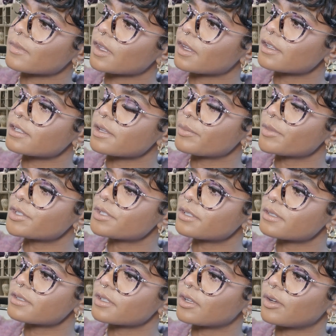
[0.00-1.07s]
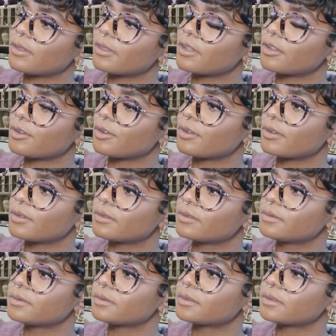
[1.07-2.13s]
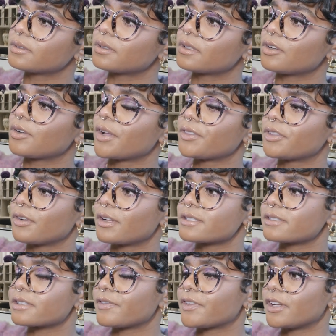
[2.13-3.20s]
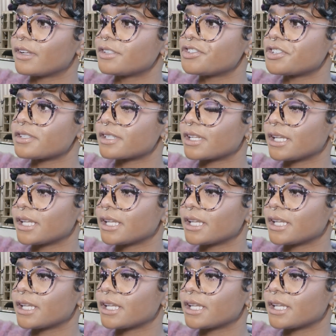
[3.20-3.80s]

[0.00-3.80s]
Okay, let me just go around the rest of you just in